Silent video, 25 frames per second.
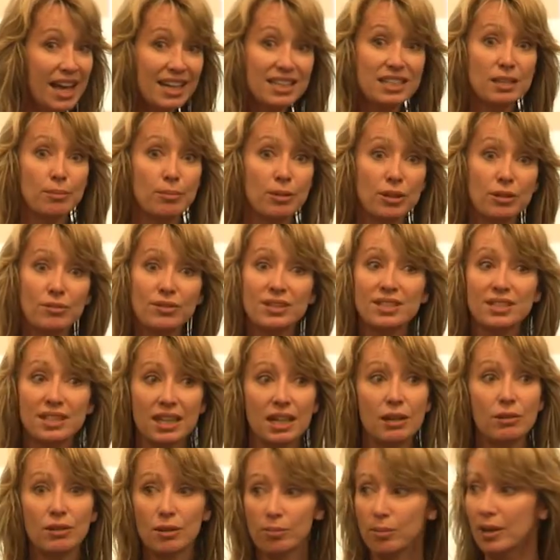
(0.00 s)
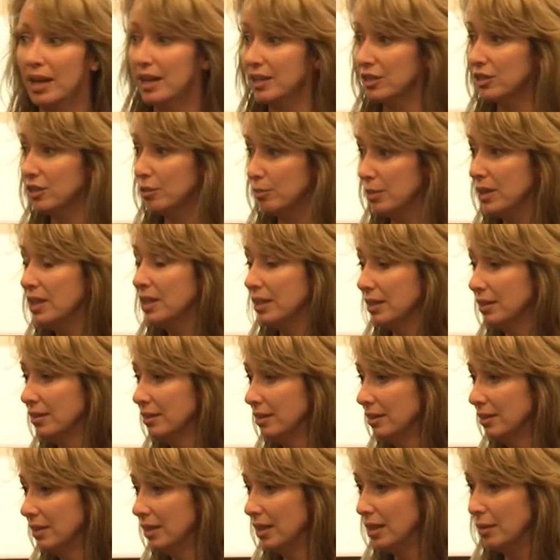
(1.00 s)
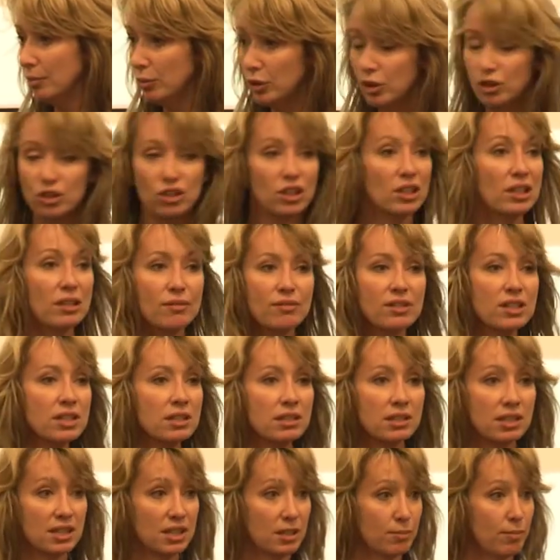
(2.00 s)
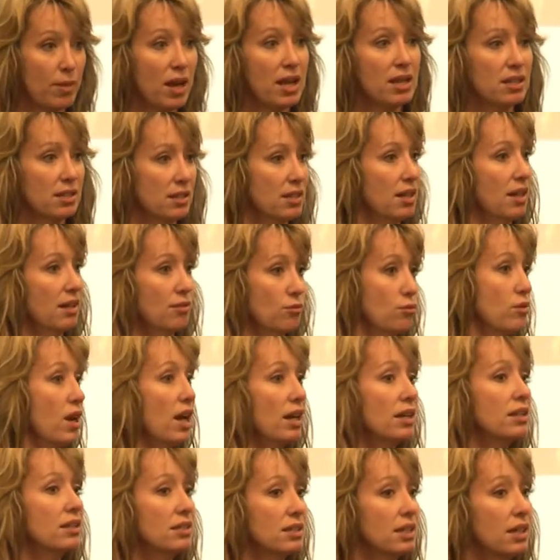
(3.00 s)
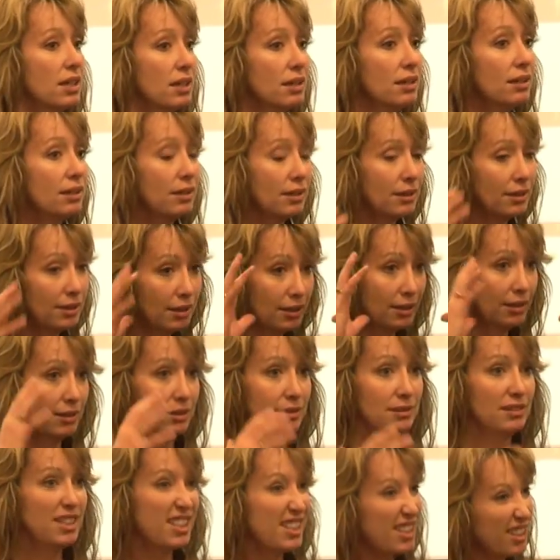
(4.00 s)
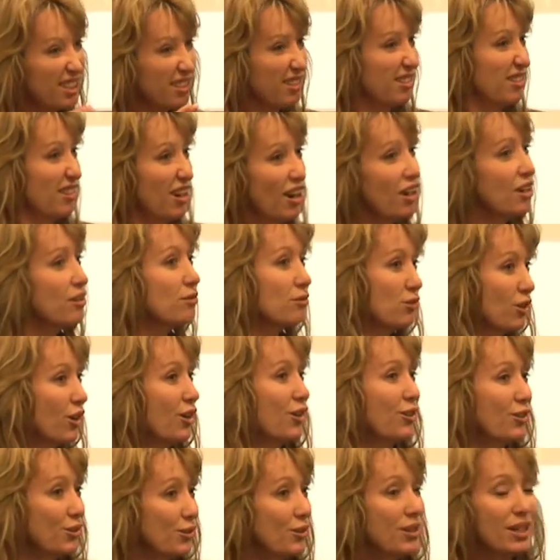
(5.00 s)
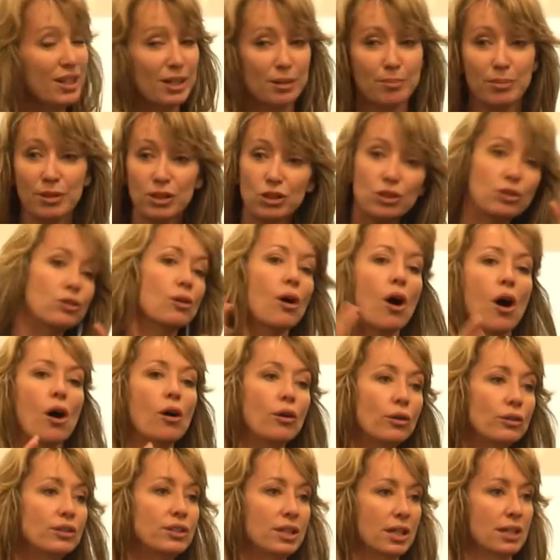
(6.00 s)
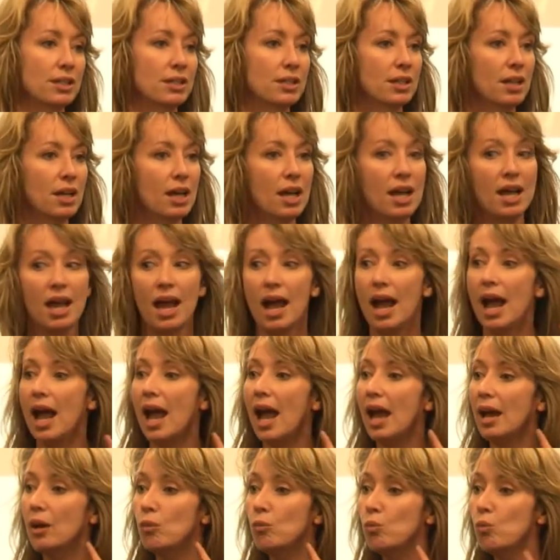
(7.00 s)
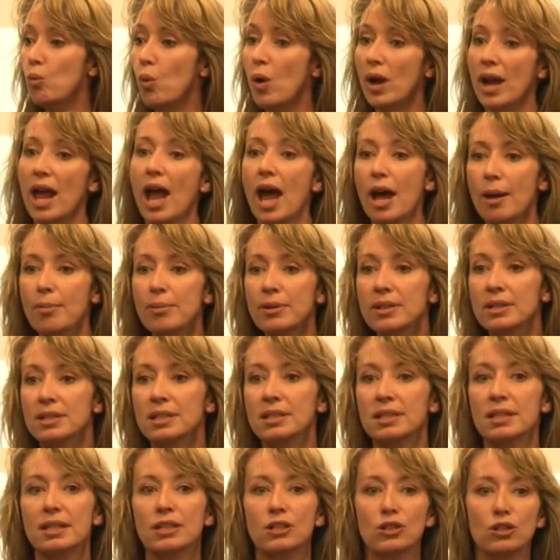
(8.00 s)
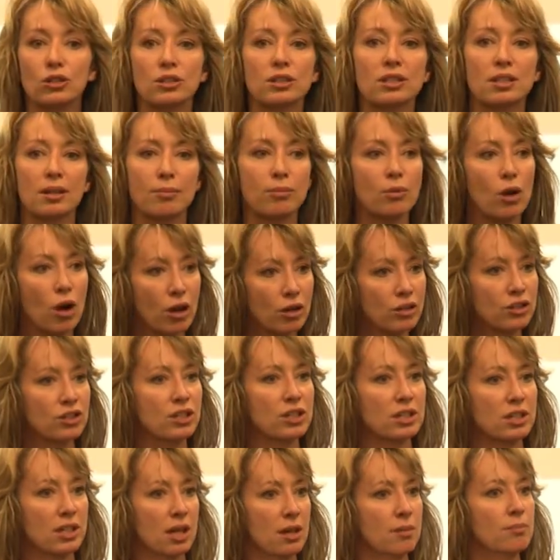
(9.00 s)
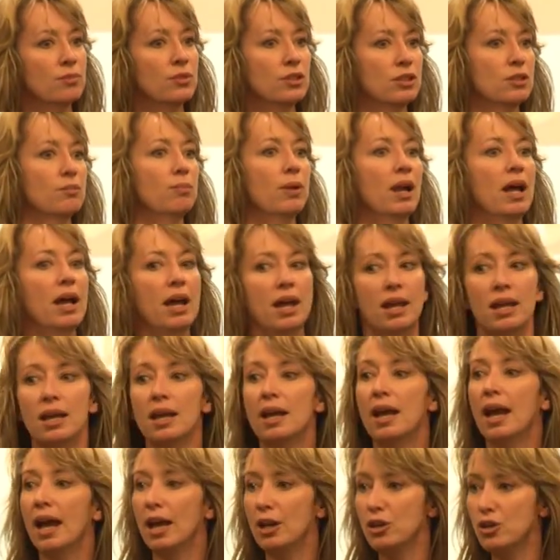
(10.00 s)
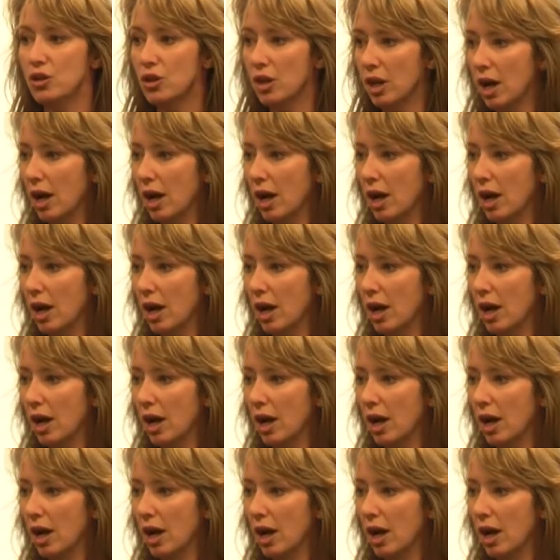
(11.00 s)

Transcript: it's a bit of a scarier place to be in, because you're living in this spaced-out reality that's kind of not real, but you hold it. And what happens is your subconscious comes to play, and you